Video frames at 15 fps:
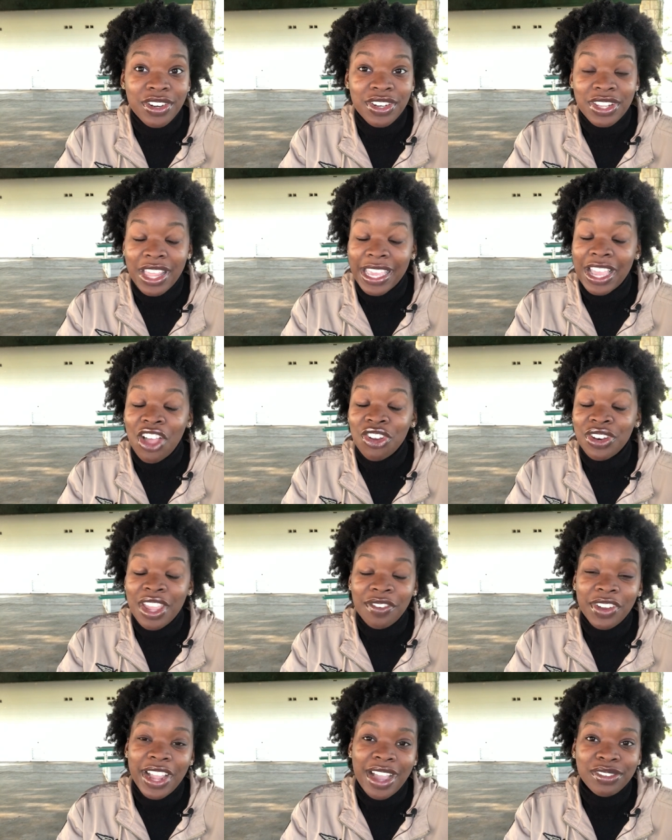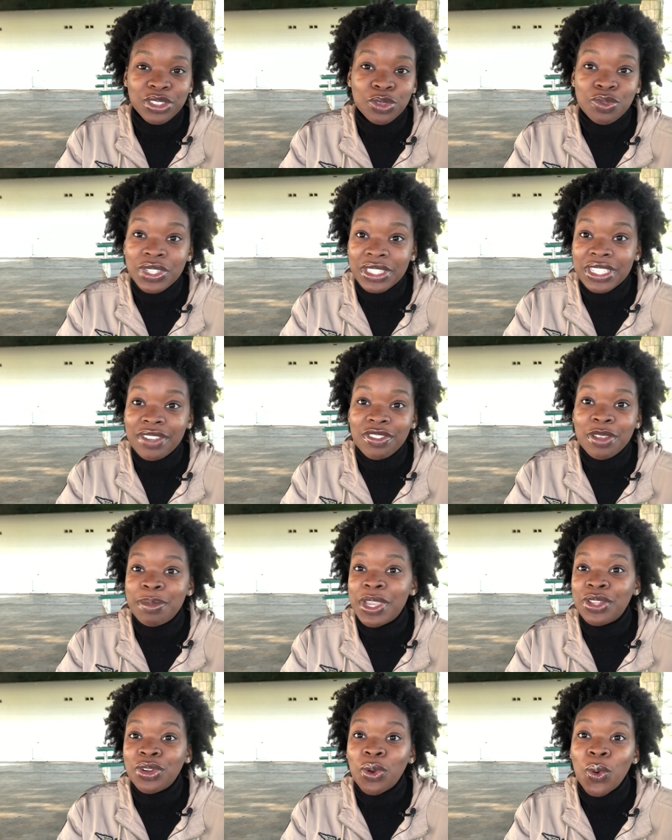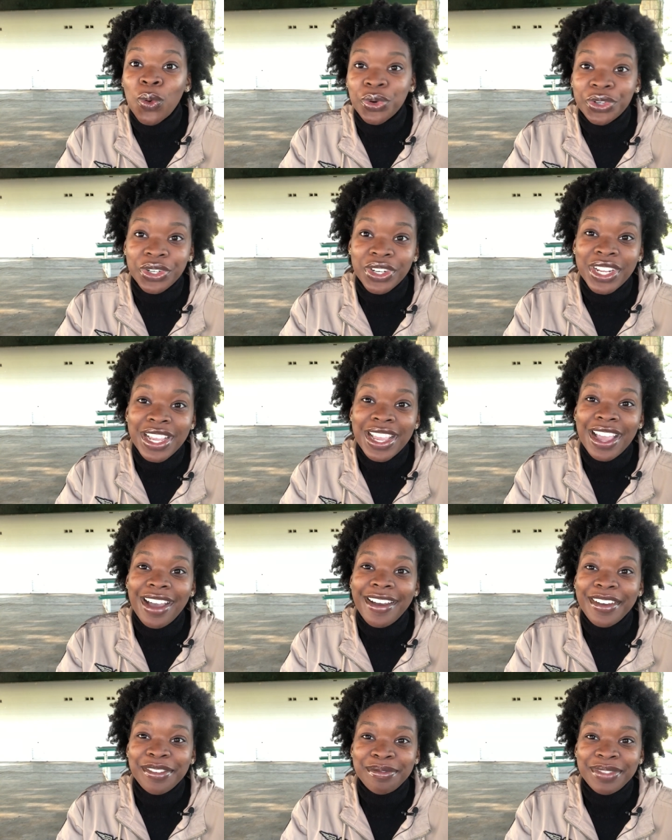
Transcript: Like I'll never have to relive them in the order um,